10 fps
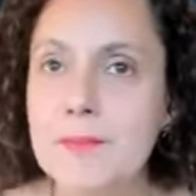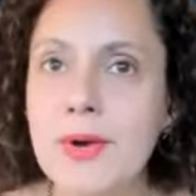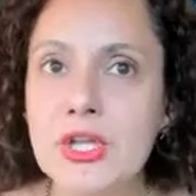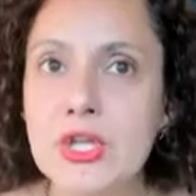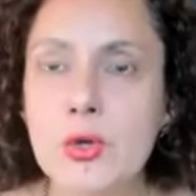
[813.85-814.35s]

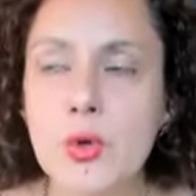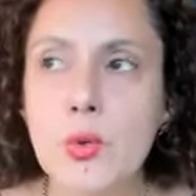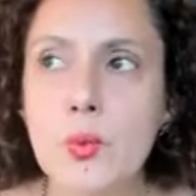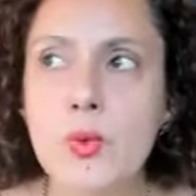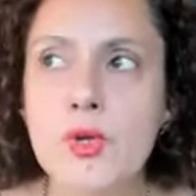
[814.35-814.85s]
But you know,
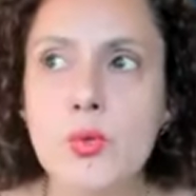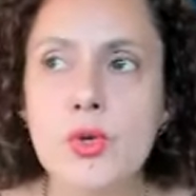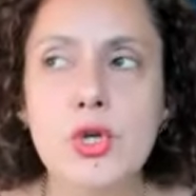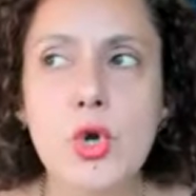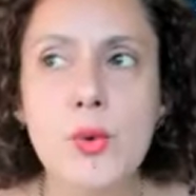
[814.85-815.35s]
when
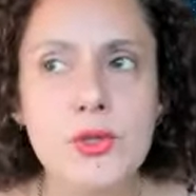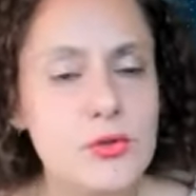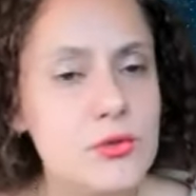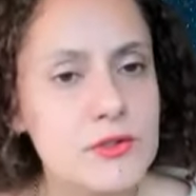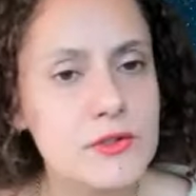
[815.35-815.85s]
we're going
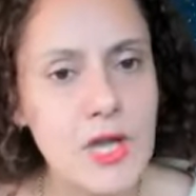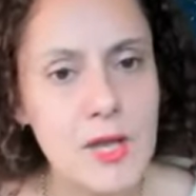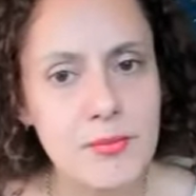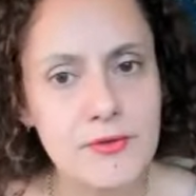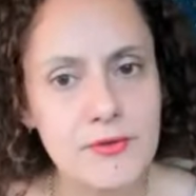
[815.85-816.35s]
through this
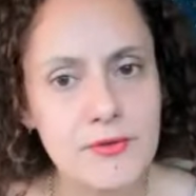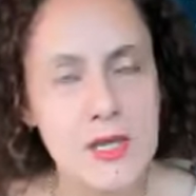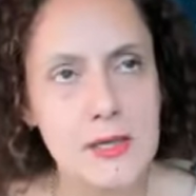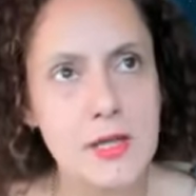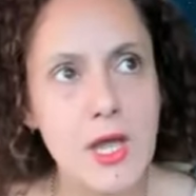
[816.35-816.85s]
type of
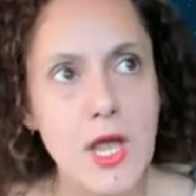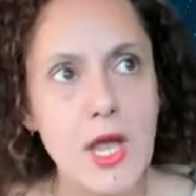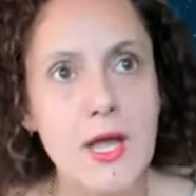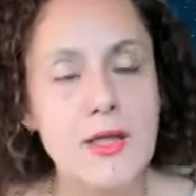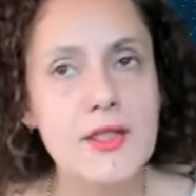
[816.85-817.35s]
thing
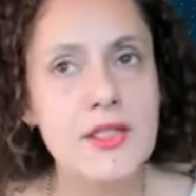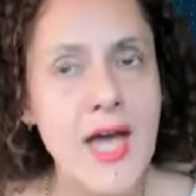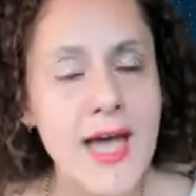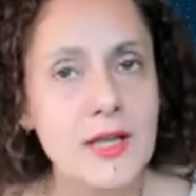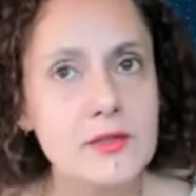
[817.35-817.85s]

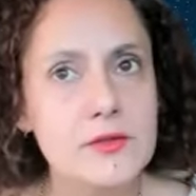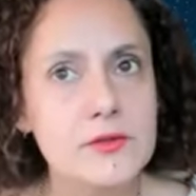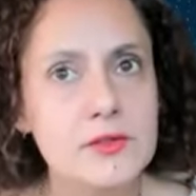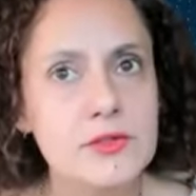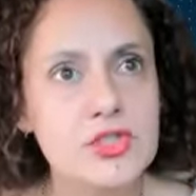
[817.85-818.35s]
that
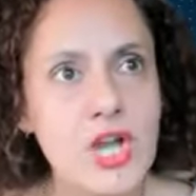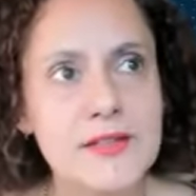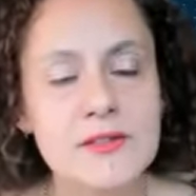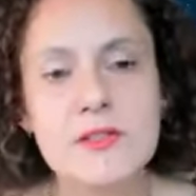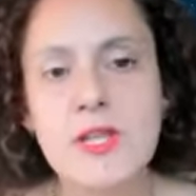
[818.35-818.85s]

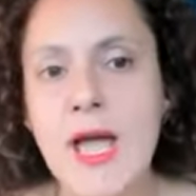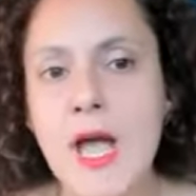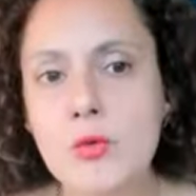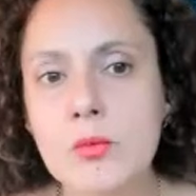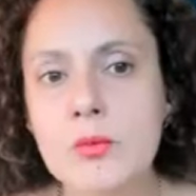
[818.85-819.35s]
shuts
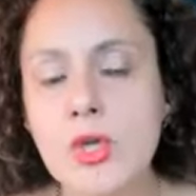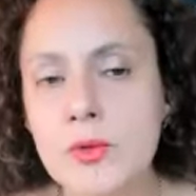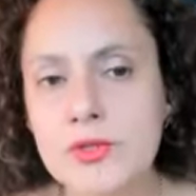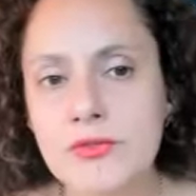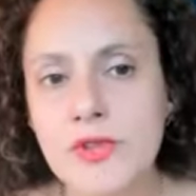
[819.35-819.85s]
down when we go
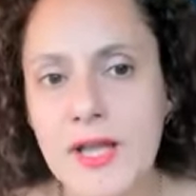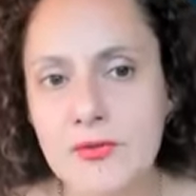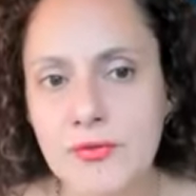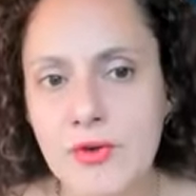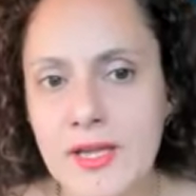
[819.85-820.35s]
into flight,
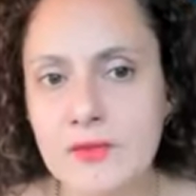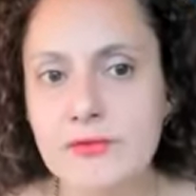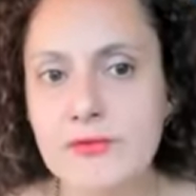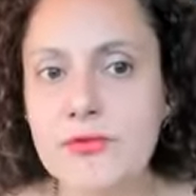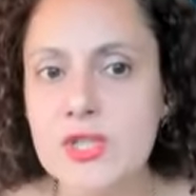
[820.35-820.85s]
fright,
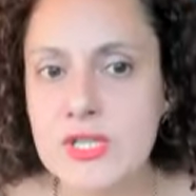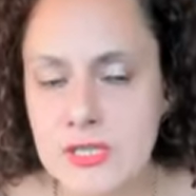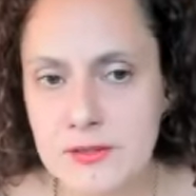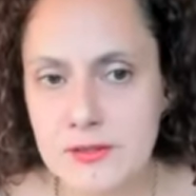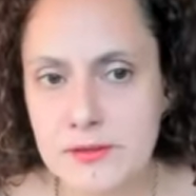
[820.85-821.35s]
and
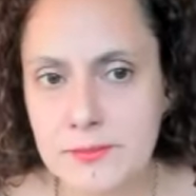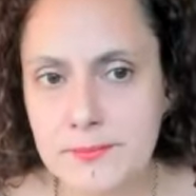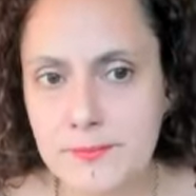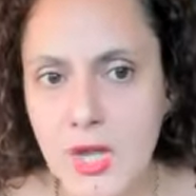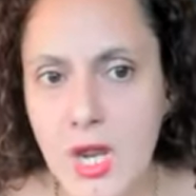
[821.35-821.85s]
freeze.
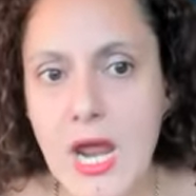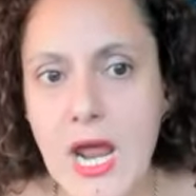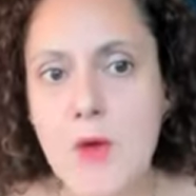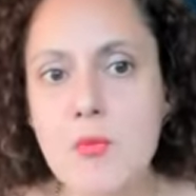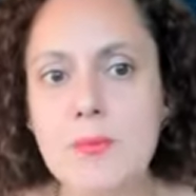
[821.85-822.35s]

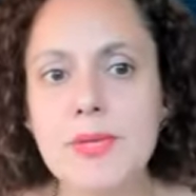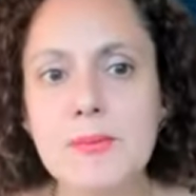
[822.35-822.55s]
And when okay.